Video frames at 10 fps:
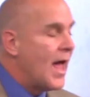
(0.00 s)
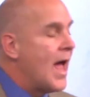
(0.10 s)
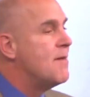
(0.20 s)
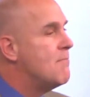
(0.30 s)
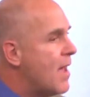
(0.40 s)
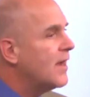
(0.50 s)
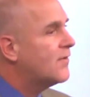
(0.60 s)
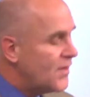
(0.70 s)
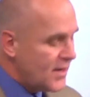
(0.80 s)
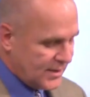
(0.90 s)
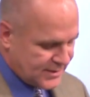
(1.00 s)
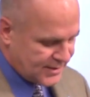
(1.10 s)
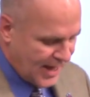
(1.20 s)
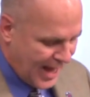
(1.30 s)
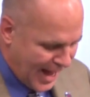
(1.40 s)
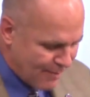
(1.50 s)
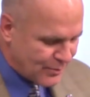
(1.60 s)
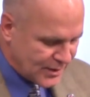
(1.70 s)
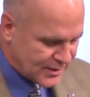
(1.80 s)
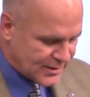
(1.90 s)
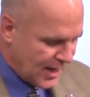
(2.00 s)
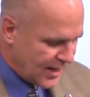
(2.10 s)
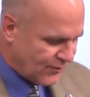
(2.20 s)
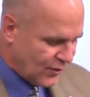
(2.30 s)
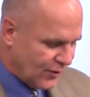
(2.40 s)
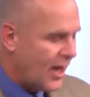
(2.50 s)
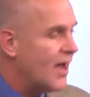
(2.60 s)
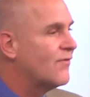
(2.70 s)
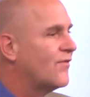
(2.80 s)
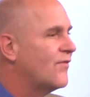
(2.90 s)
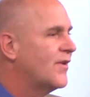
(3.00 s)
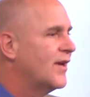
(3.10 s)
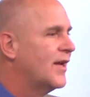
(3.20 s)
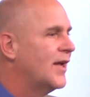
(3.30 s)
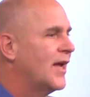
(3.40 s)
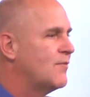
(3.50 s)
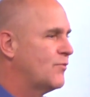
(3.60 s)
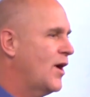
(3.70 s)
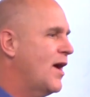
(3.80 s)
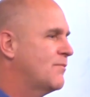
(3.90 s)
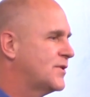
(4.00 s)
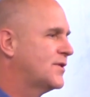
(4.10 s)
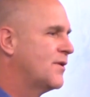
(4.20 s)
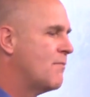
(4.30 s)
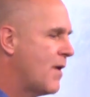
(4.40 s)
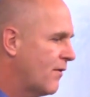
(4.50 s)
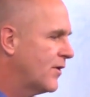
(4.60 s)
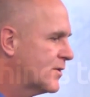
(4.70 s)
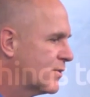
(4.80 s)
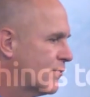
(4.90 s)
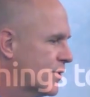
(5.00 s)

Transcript: and make this the happiest night of your life and perhaps the merriest